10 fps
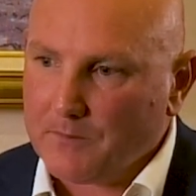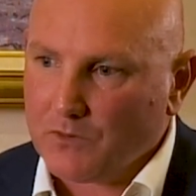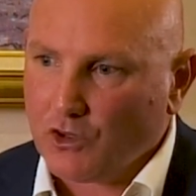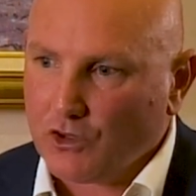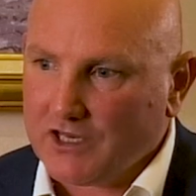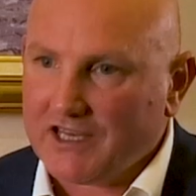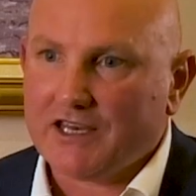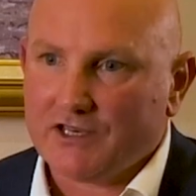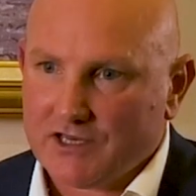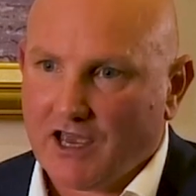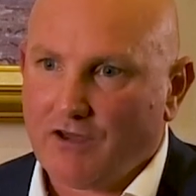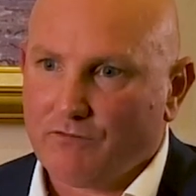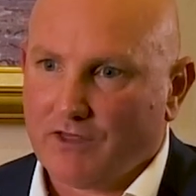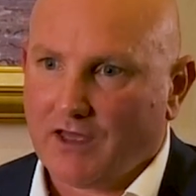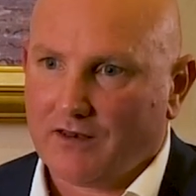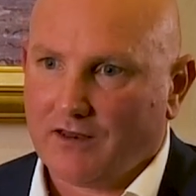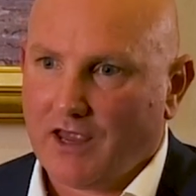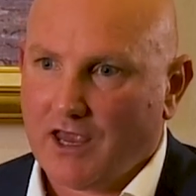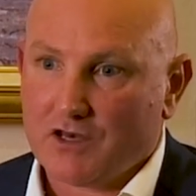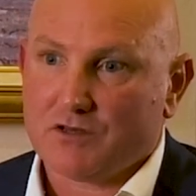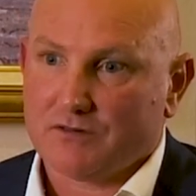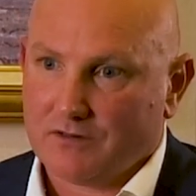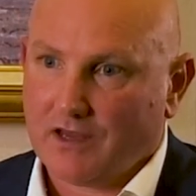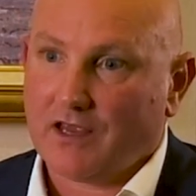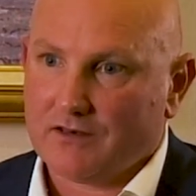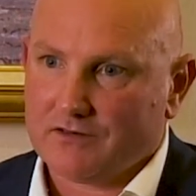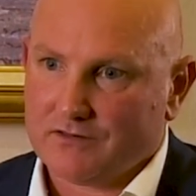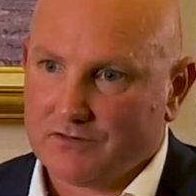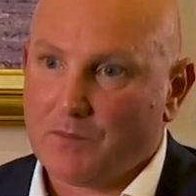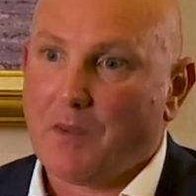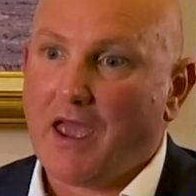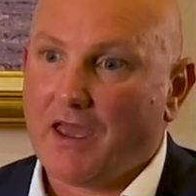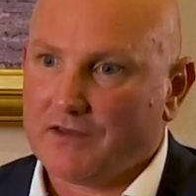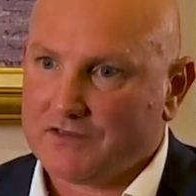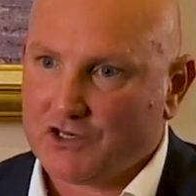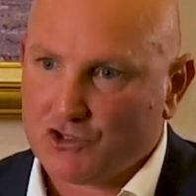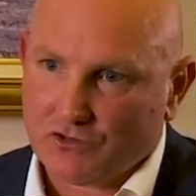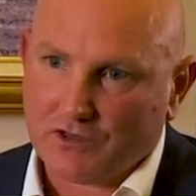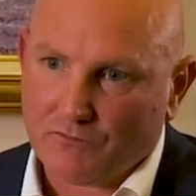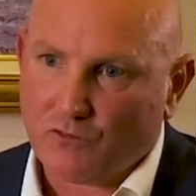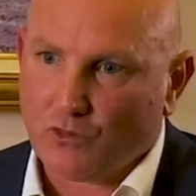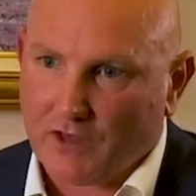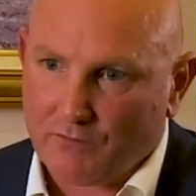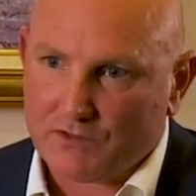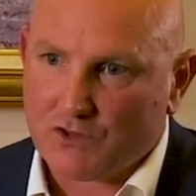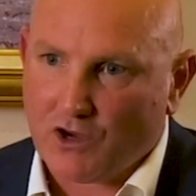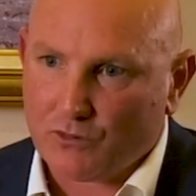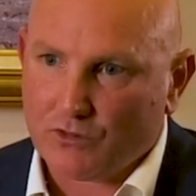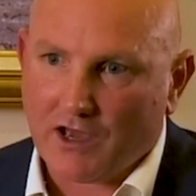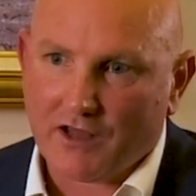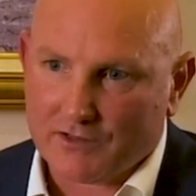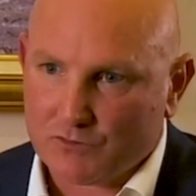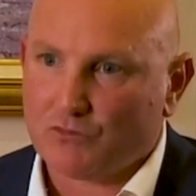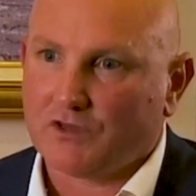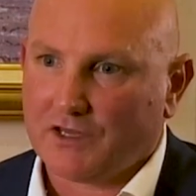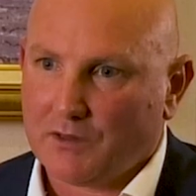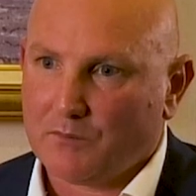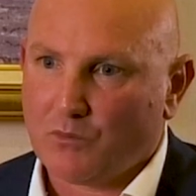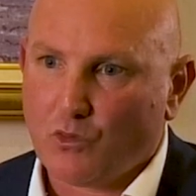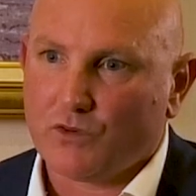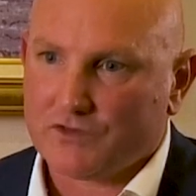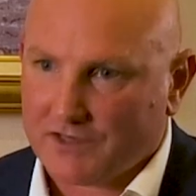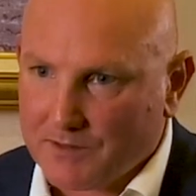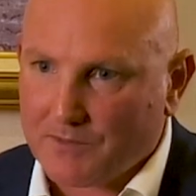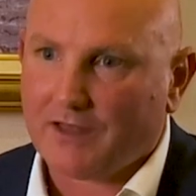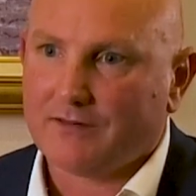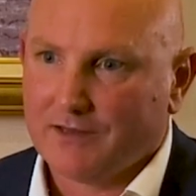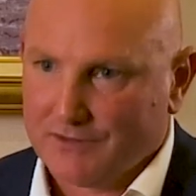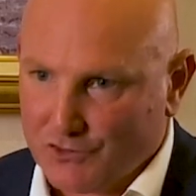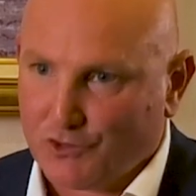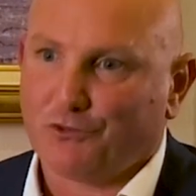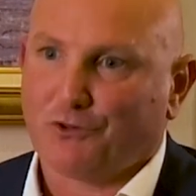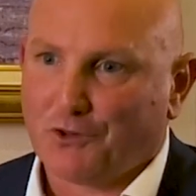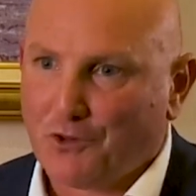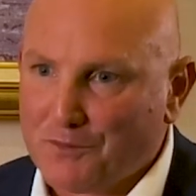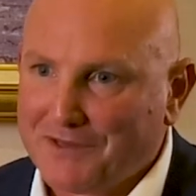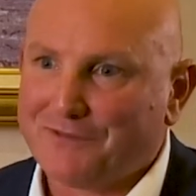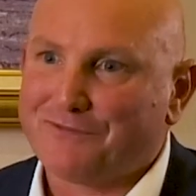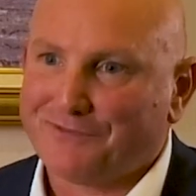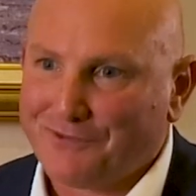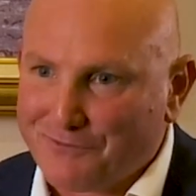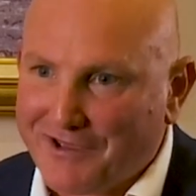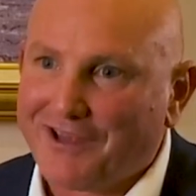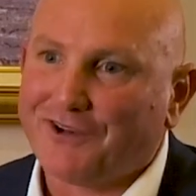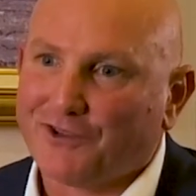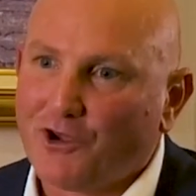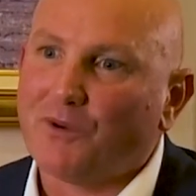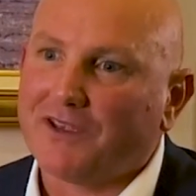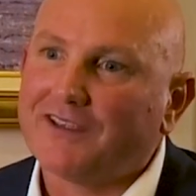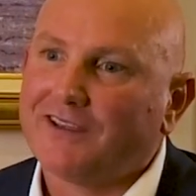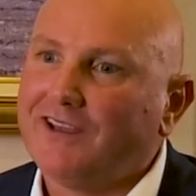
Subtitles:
needing to have that end demand essentially for that recycled garnet is really important to keep that circular economy of garnet going.